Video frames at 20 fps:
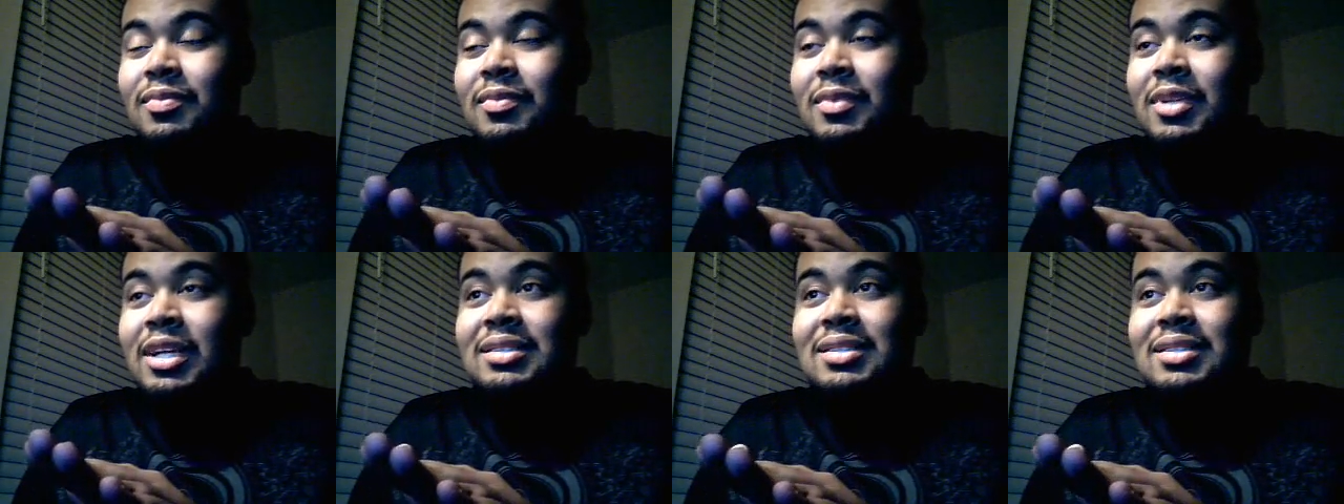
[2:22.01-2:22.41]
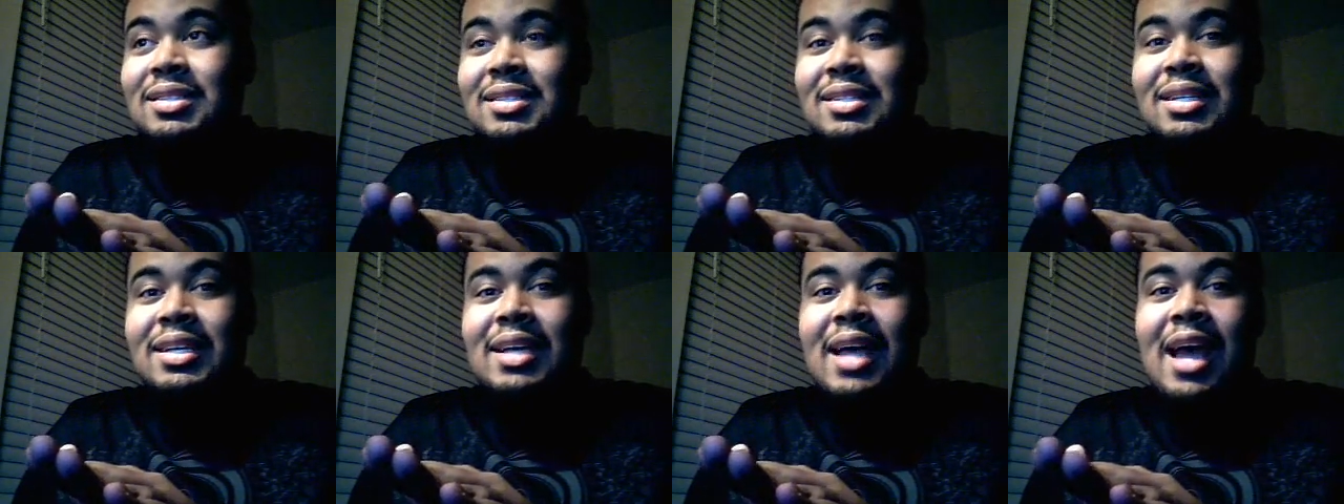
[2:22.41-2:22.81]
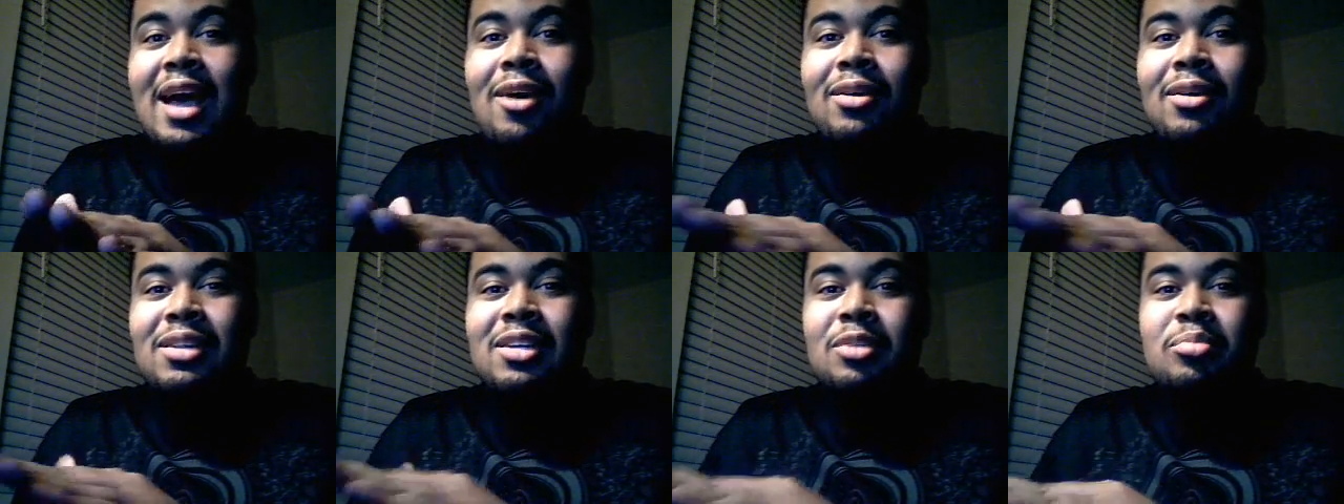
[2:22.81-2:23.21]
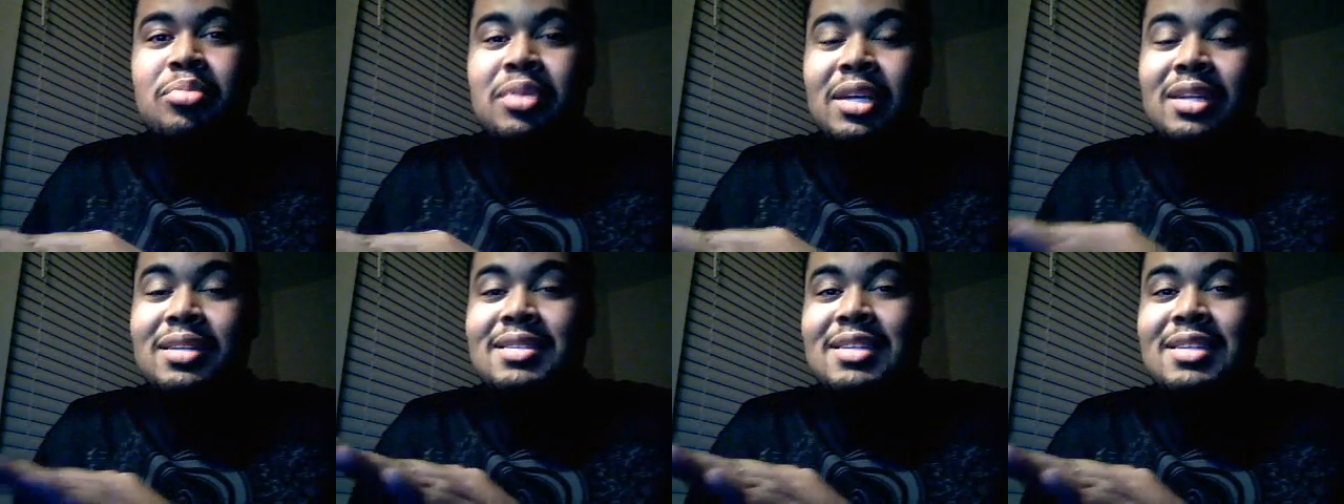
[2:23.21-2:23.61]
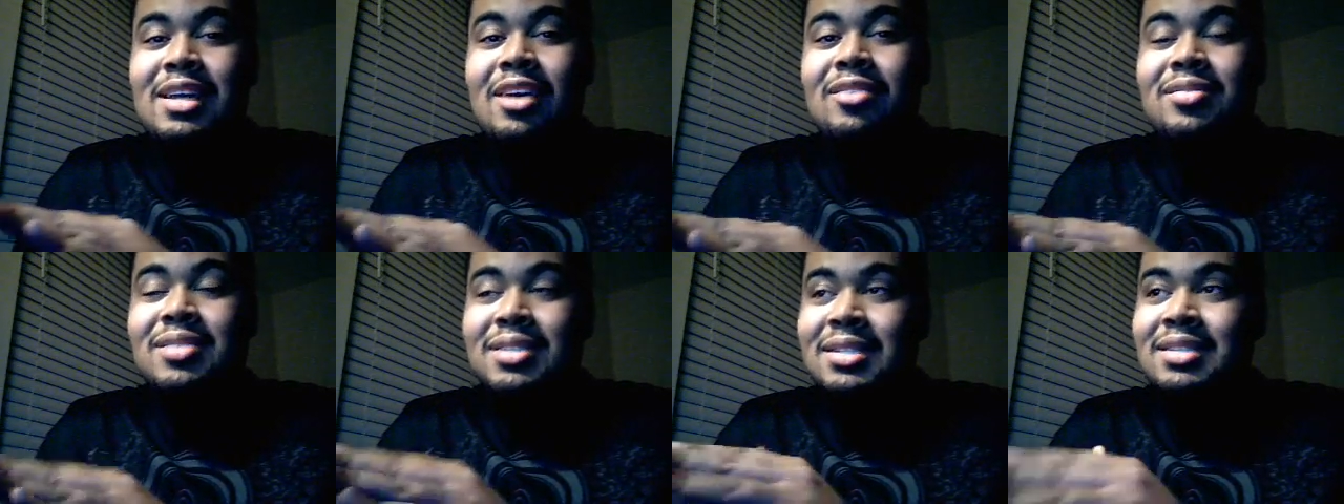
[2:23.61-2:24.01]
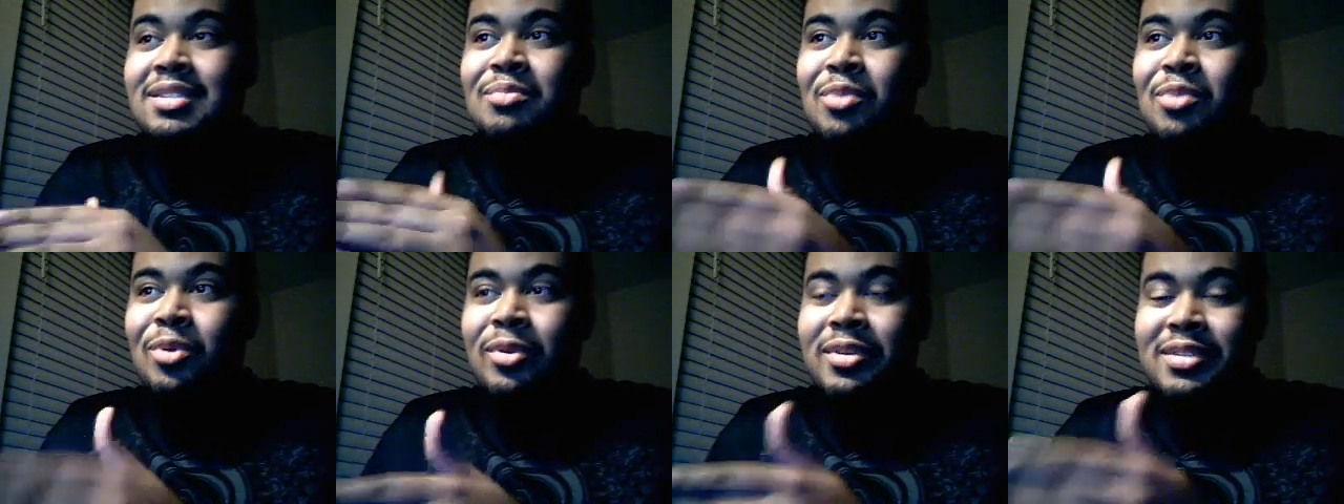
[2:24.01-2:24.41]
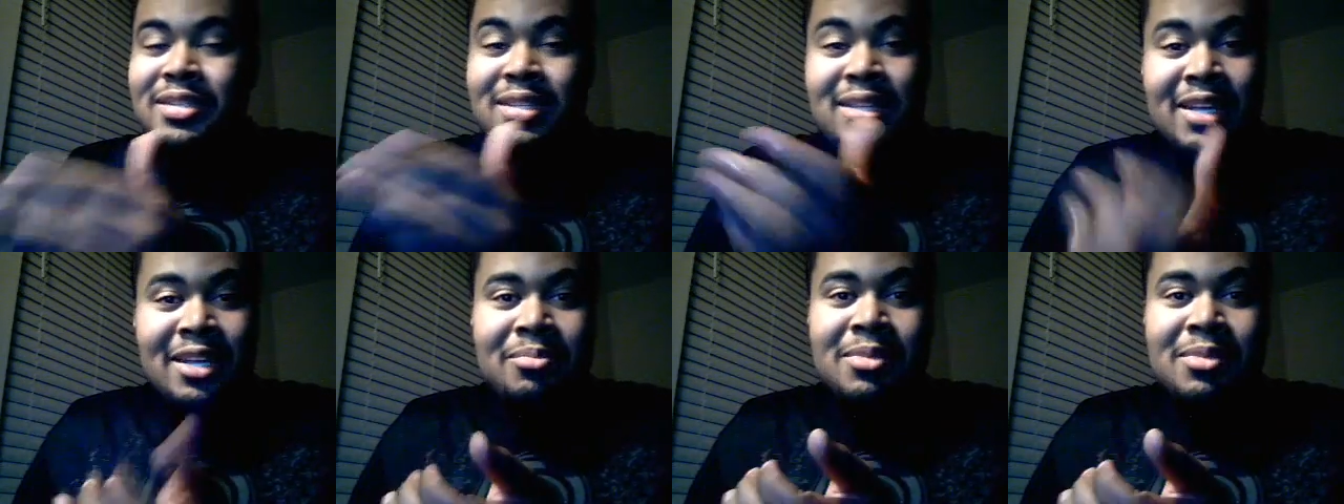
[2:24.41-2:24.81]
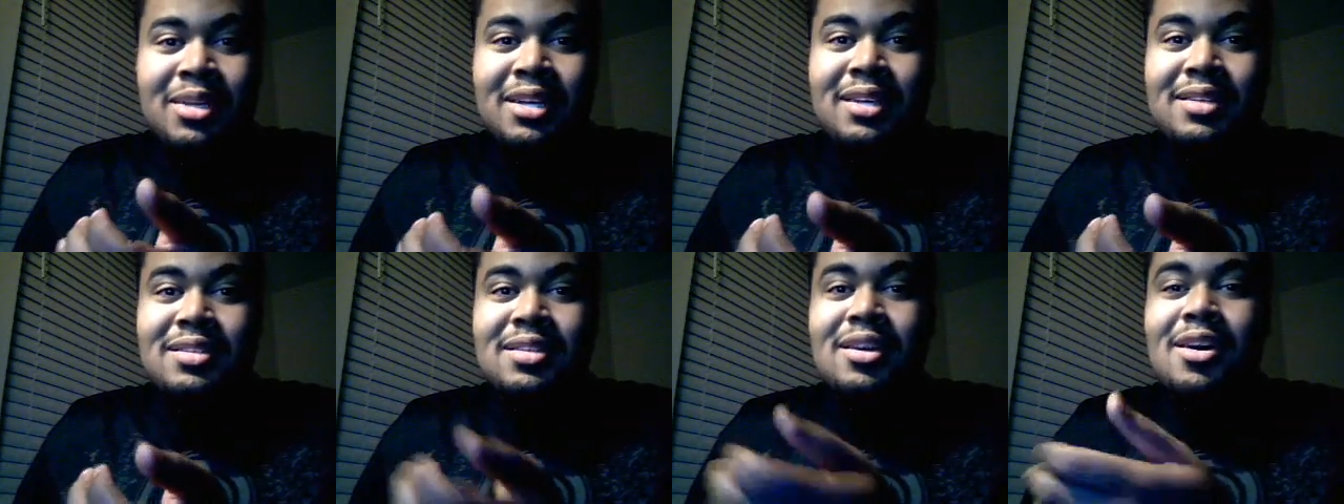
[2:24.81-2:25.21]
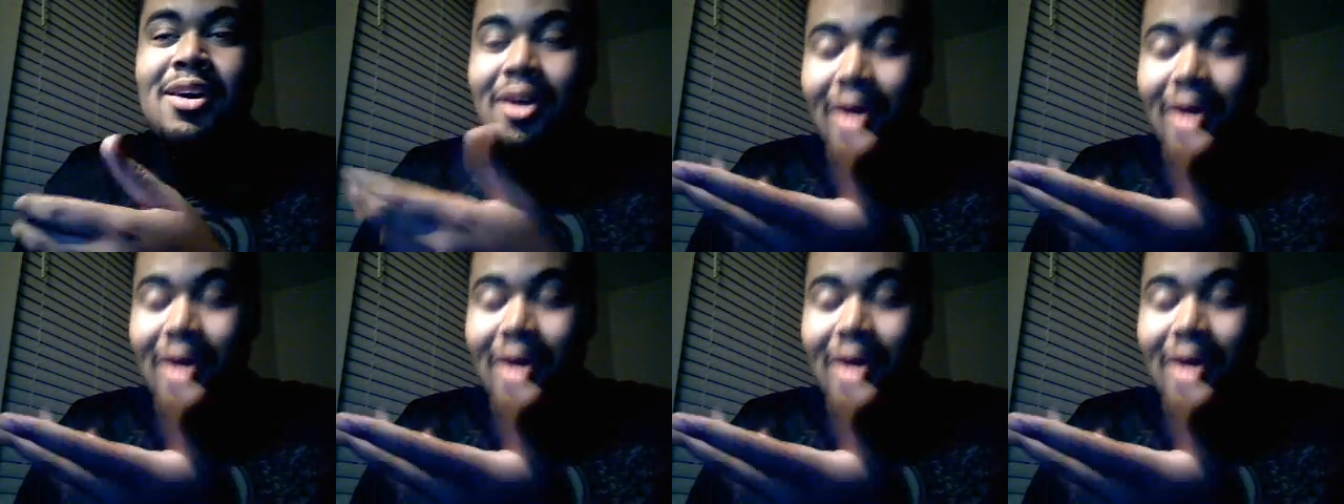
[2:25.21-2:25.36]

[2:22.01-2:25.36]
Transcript: Love to see how they'll play this out since Morrison and Miz